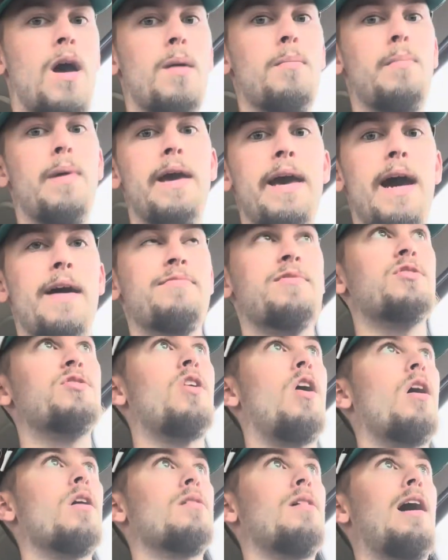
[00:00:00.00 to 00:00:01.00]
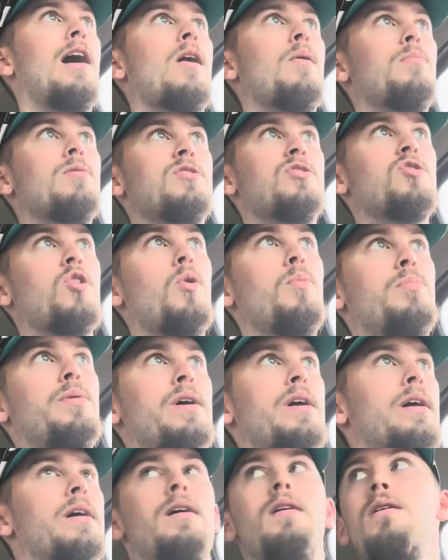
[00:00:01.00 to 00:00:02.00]
may have to talk loud, but so
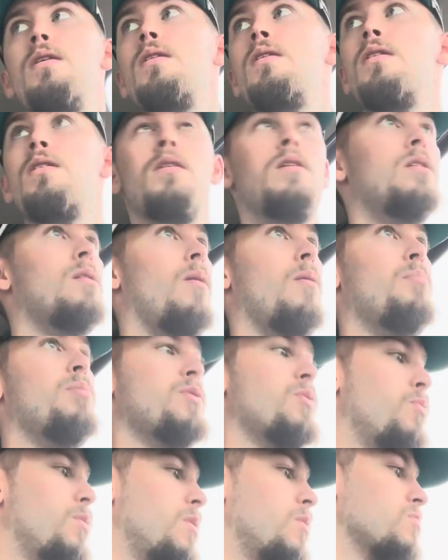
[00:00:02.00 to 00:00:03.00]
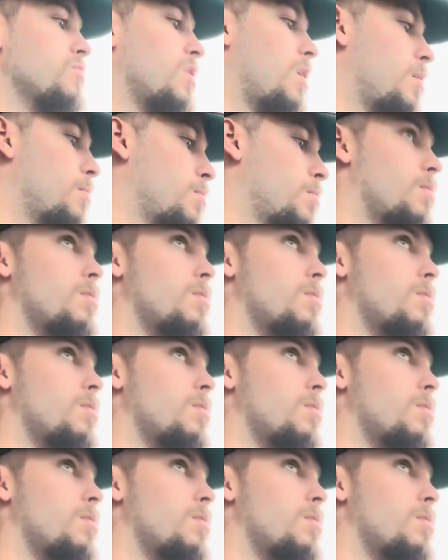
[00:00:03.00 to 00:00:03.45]
be it. Let me put the windows up.